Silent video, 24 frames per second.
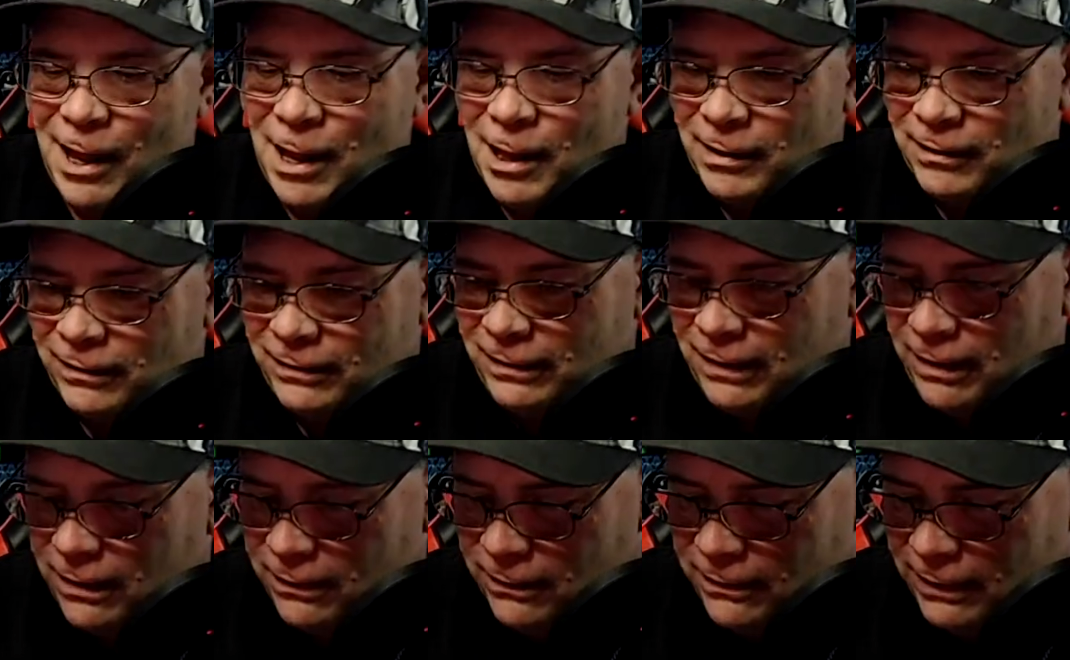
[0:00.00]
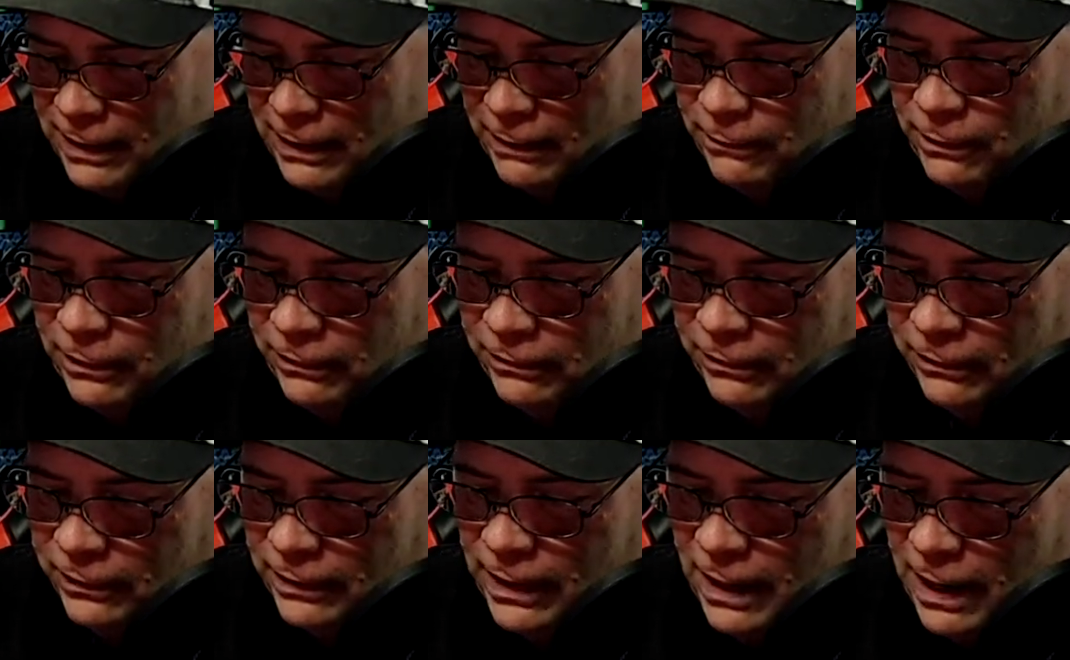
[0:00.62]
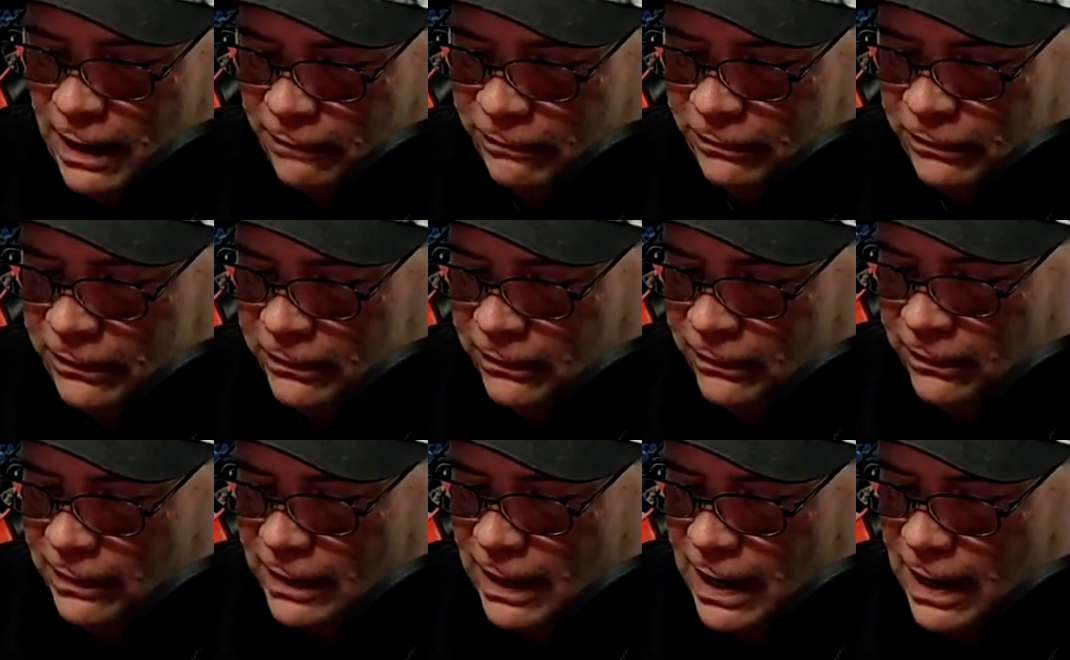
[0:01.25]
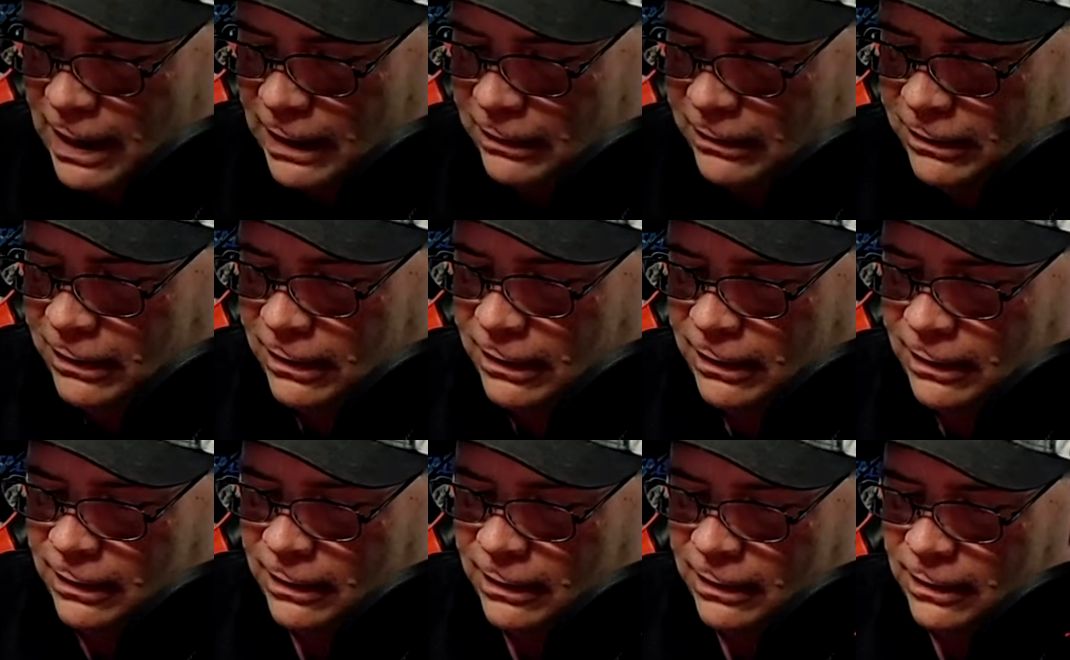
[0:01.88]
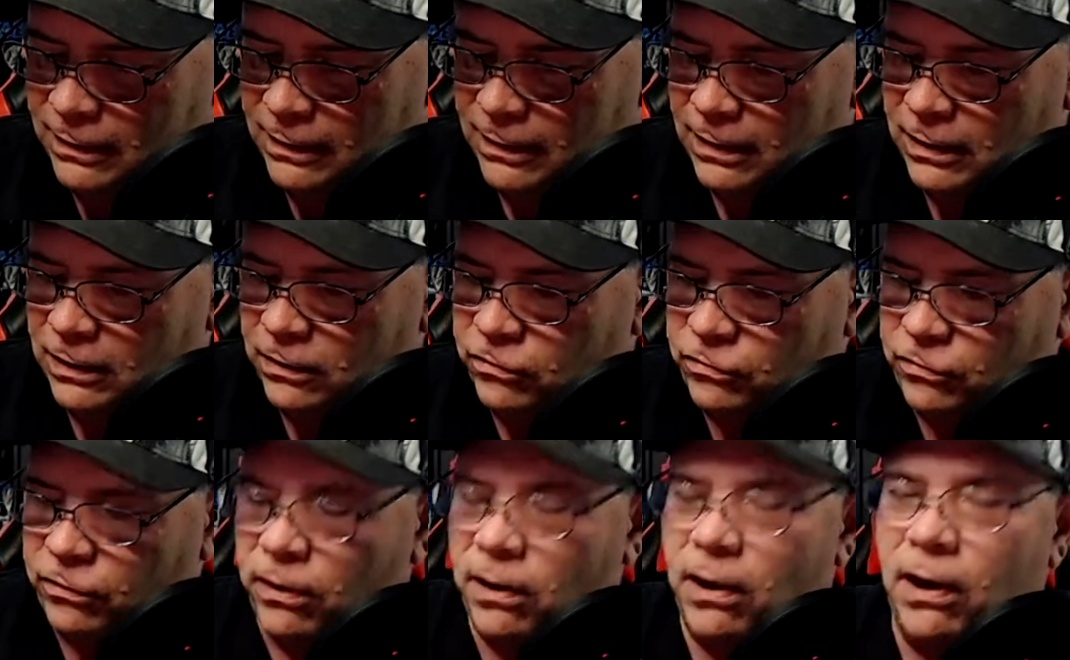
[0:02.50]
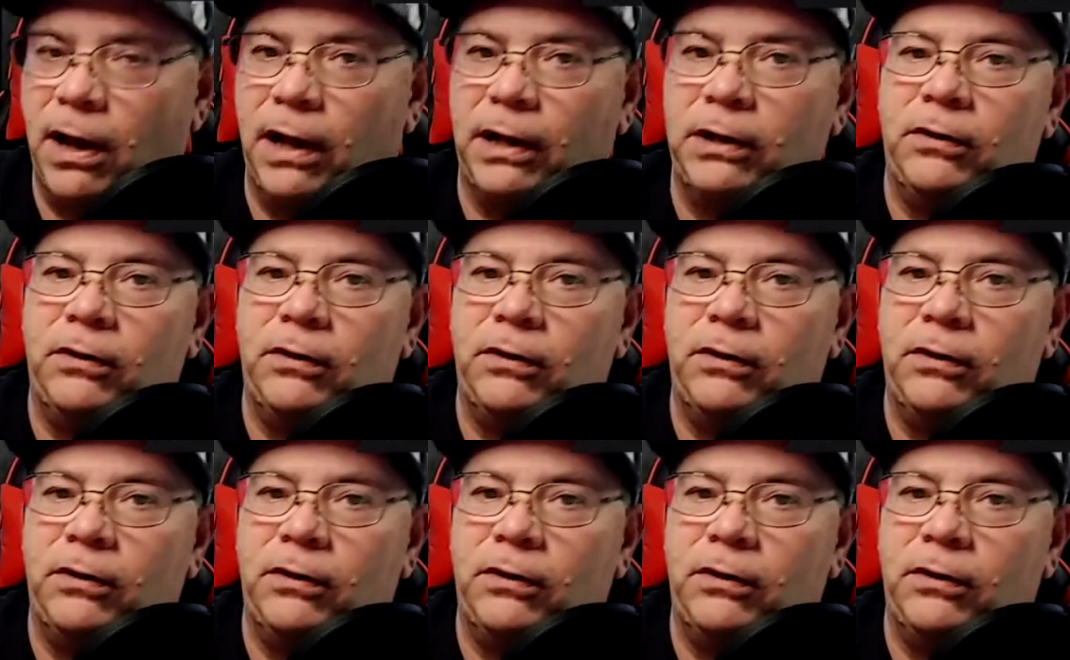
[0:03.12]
So, anyway, so, yeah, I've still got Tron.